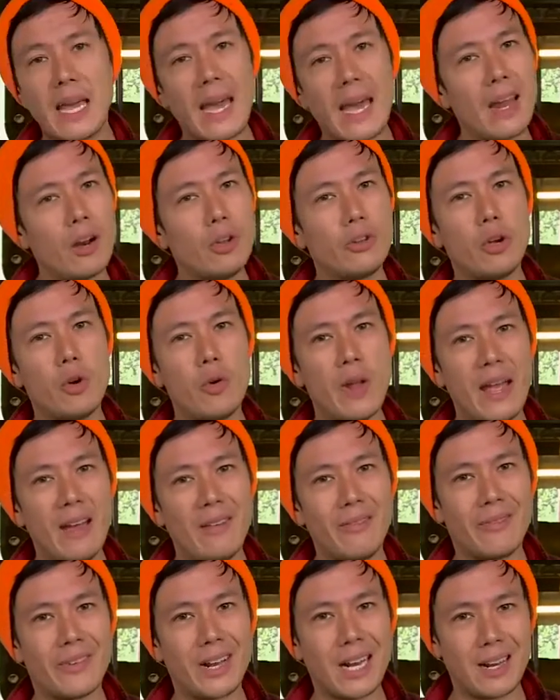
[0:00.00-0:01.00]
Cattle don't
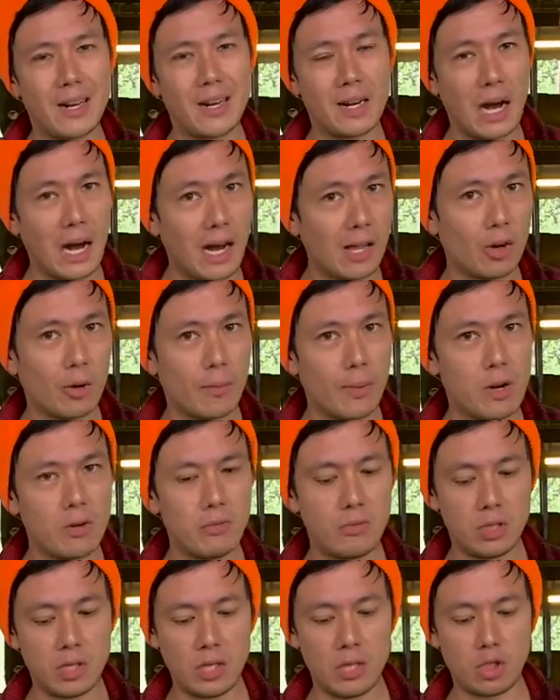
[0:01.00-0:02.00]
have
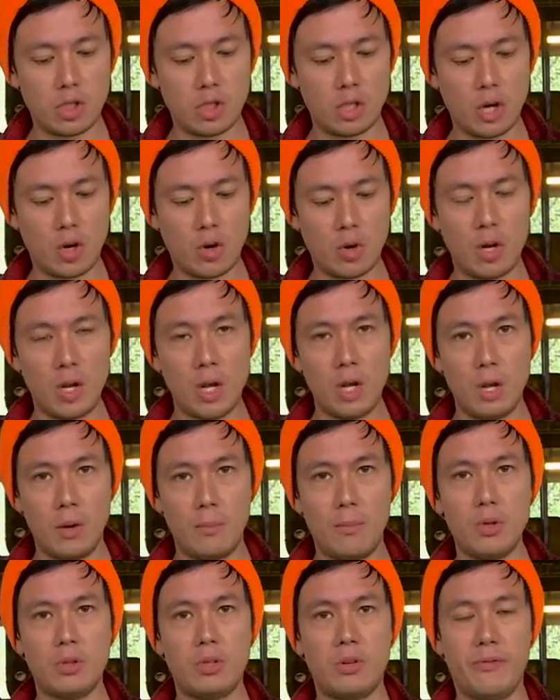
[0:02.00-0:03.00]
collarbones, and so
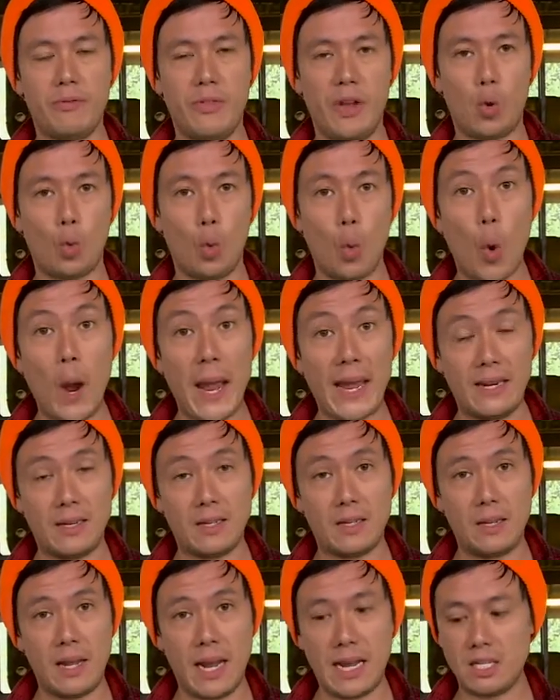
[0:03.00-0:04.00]
most of their
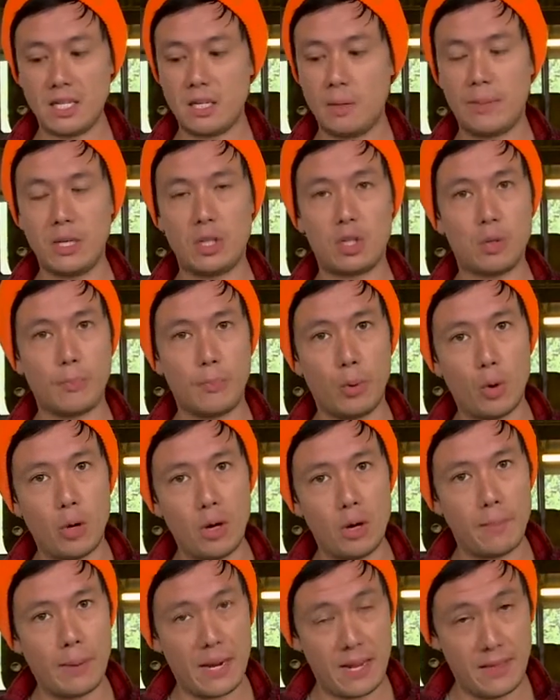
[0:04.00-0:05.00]
weight has to be
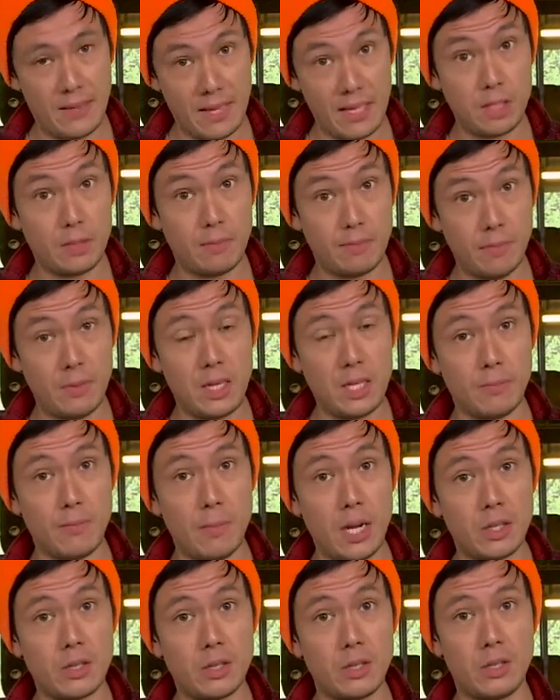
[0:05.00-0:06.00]
supported by these
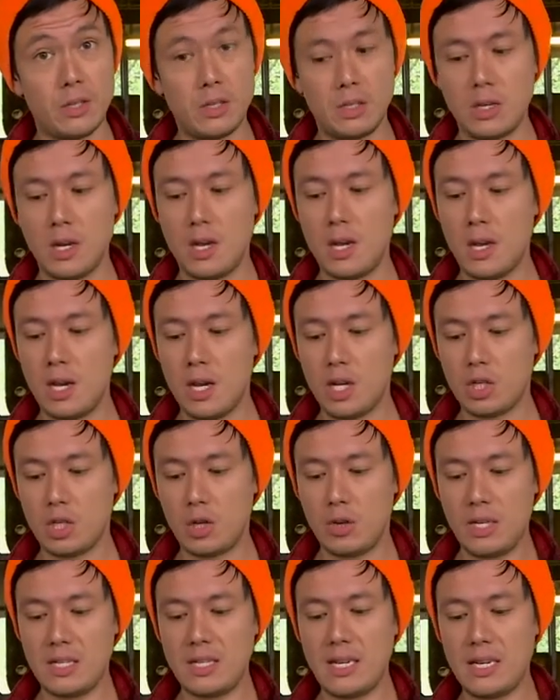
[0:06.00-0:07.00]
muscles.
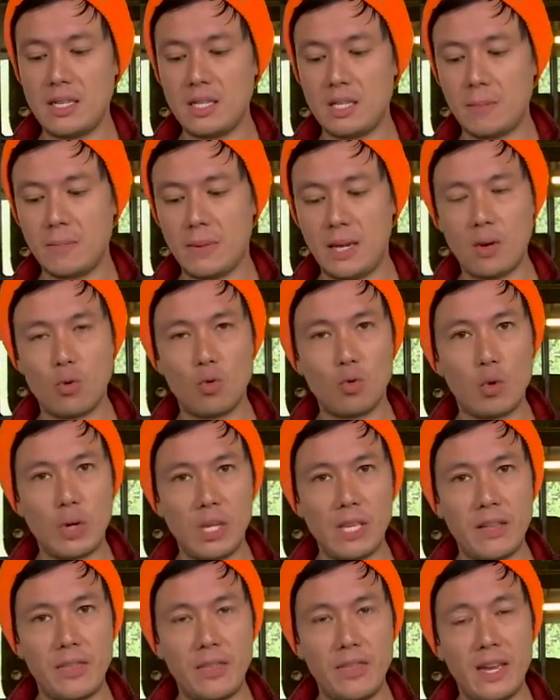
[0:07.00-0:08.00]
So this ends up getting
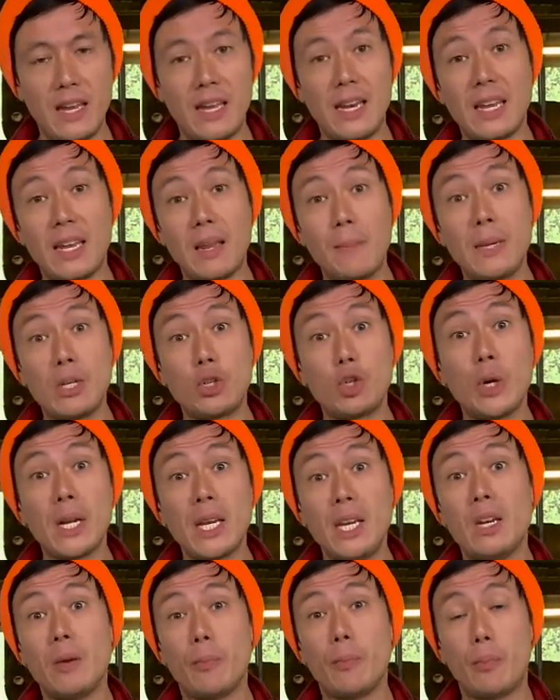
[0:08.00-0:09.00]
really thick, and it can be tricky to